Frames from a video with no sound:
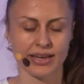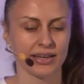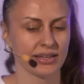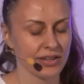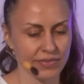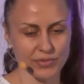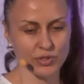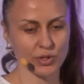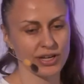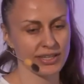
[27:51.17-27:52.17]
If I'm
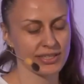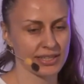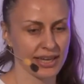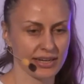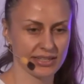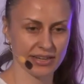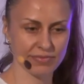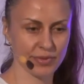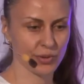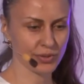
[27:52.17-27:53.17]
starting this again in dev
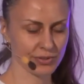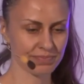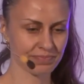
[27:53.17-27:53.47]
mode,